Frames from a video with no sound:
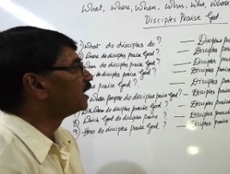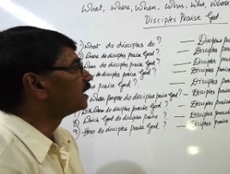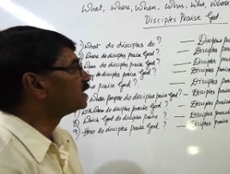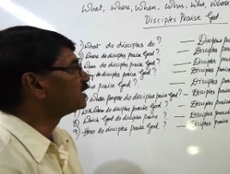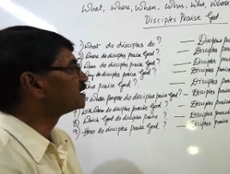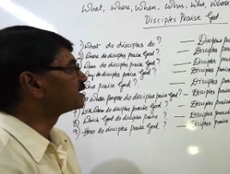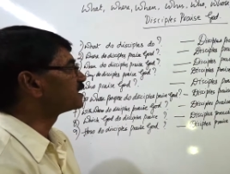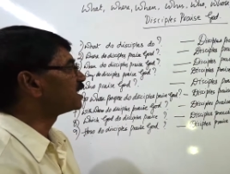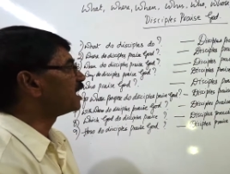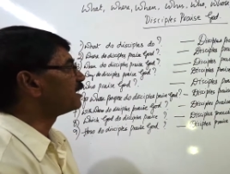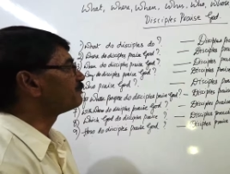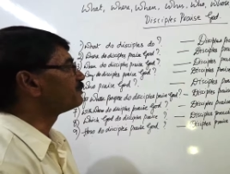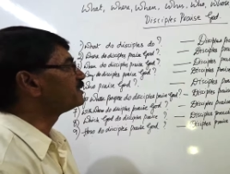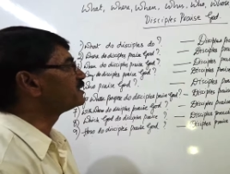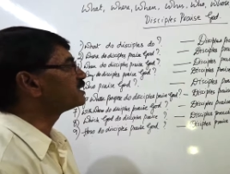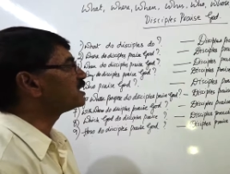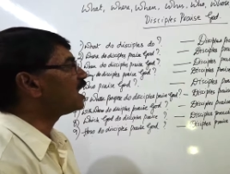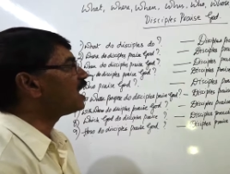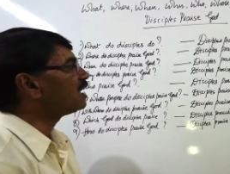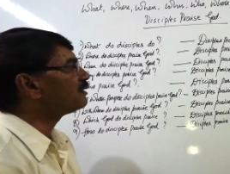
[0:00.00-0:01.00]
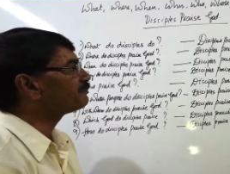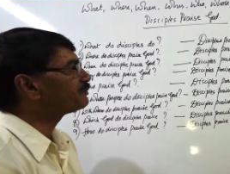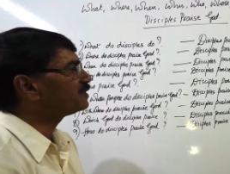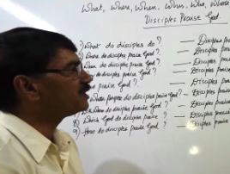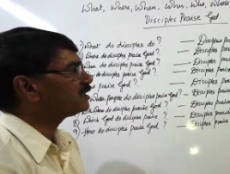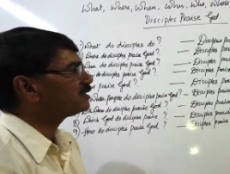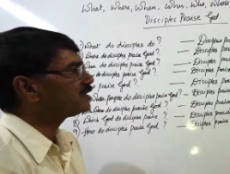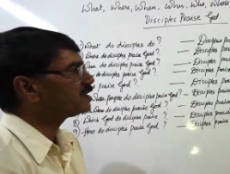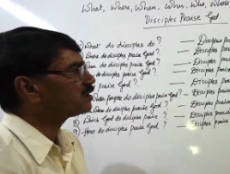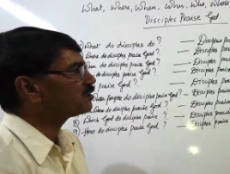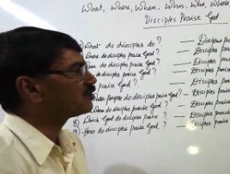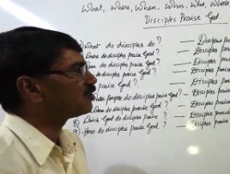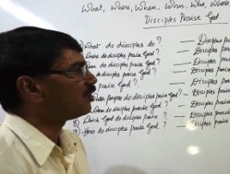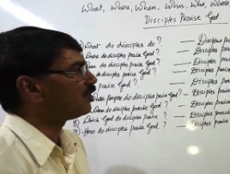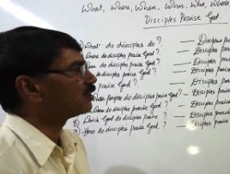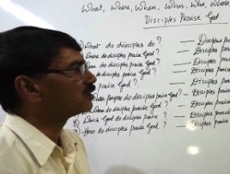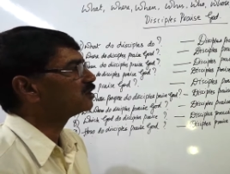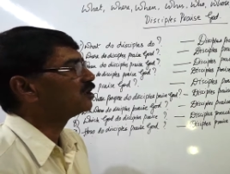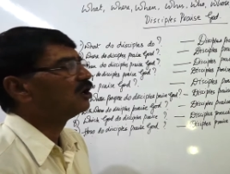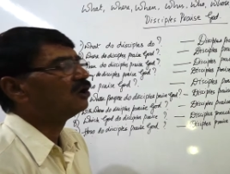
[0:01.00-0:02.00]
Disciples are praising
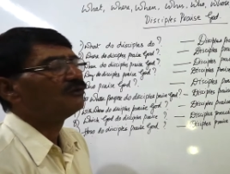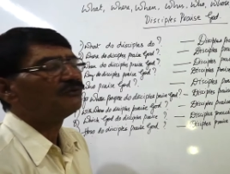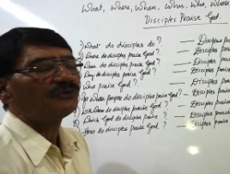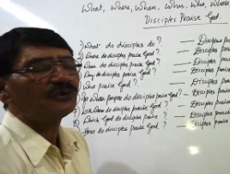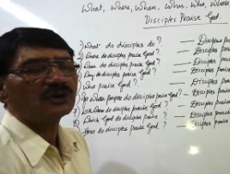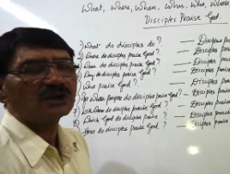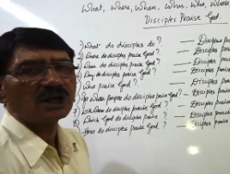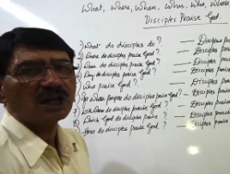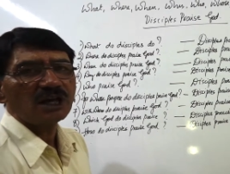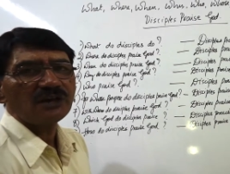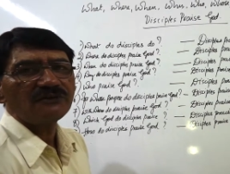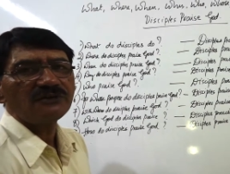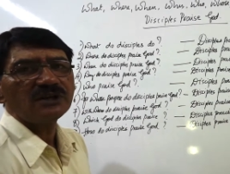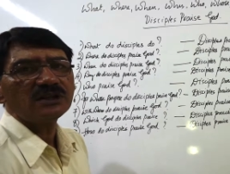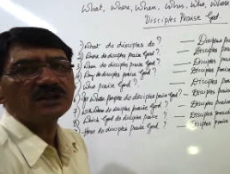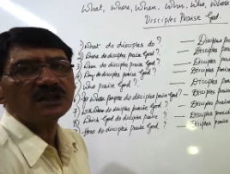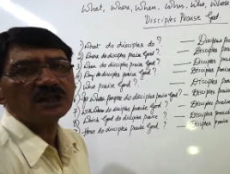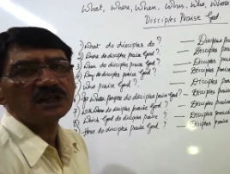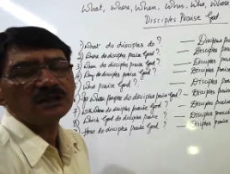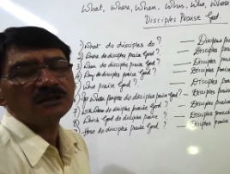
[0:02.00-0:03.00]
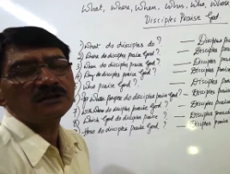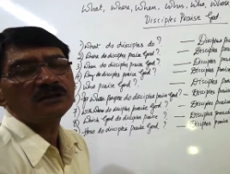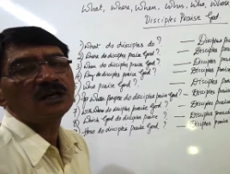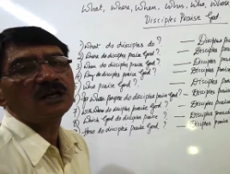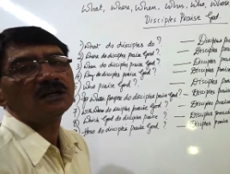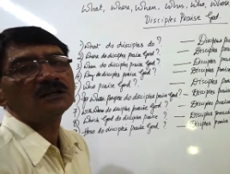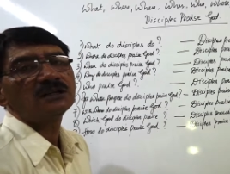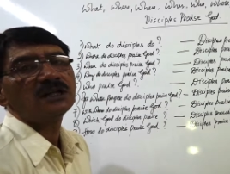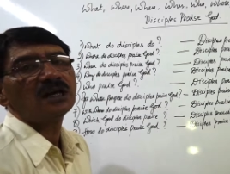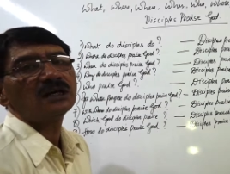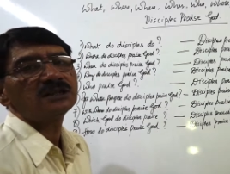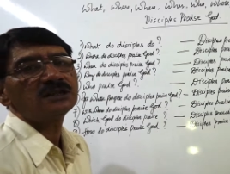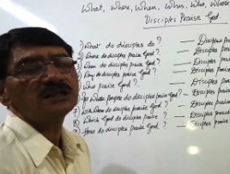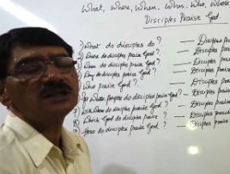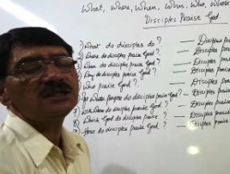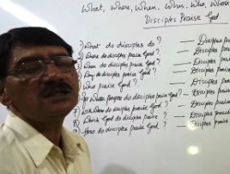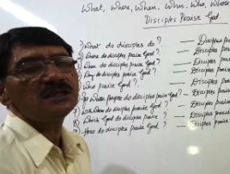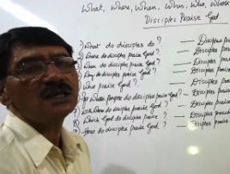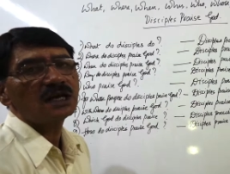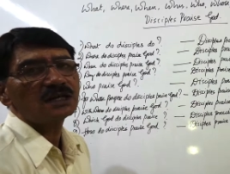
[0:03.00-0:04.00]
God for everything that
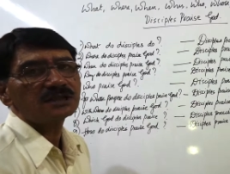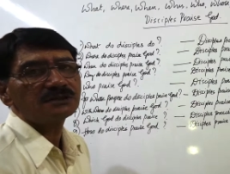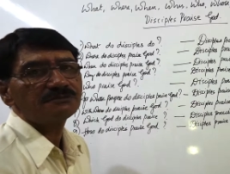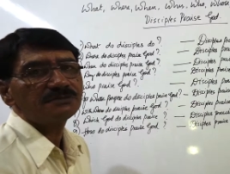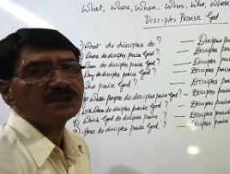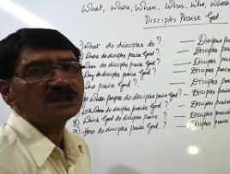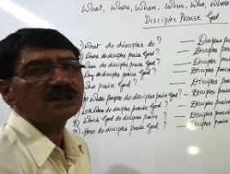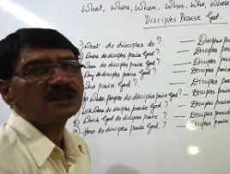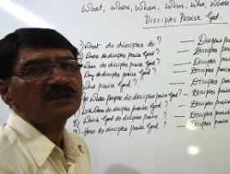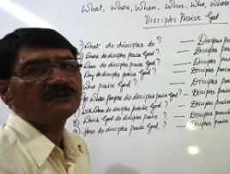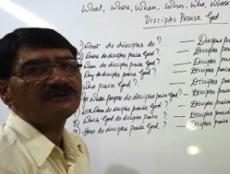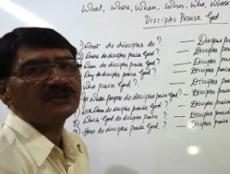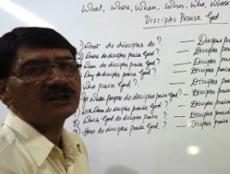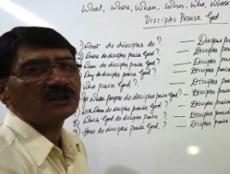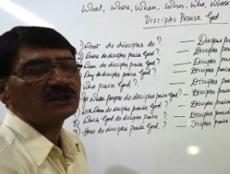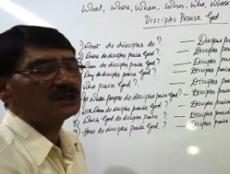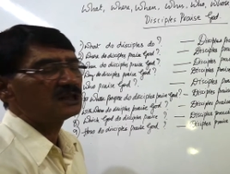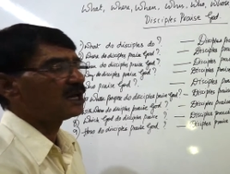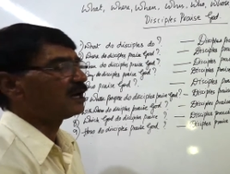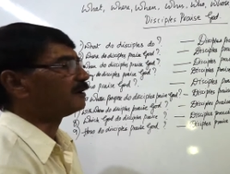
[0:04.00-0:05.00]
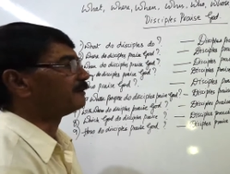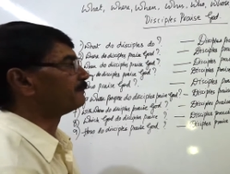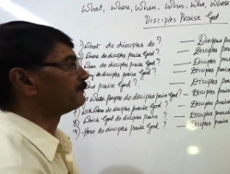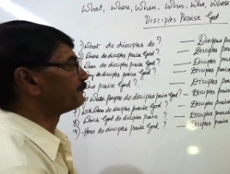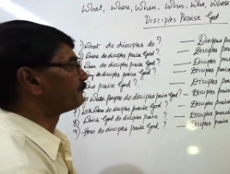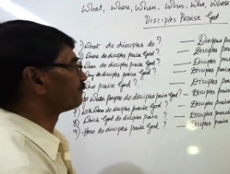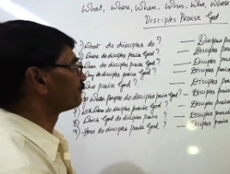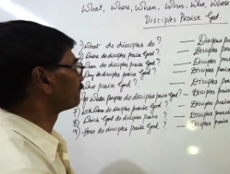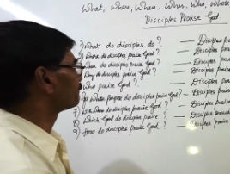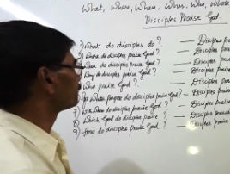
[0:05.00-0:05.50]
He has been giving them.